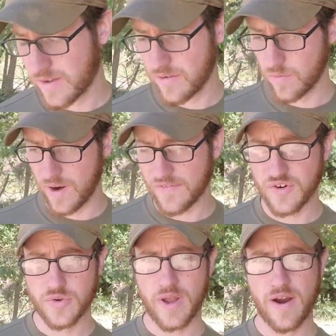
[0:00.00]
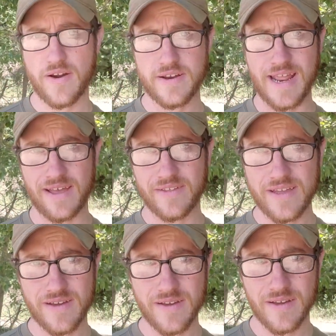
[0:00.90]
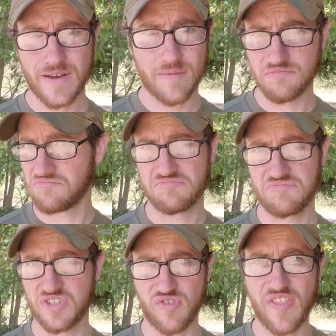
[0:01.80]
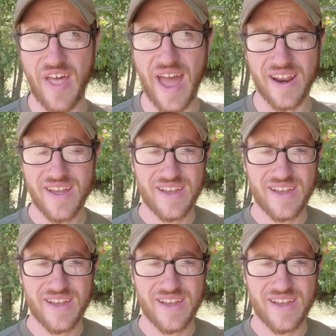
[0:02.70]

Whatever you carry daily, just run that.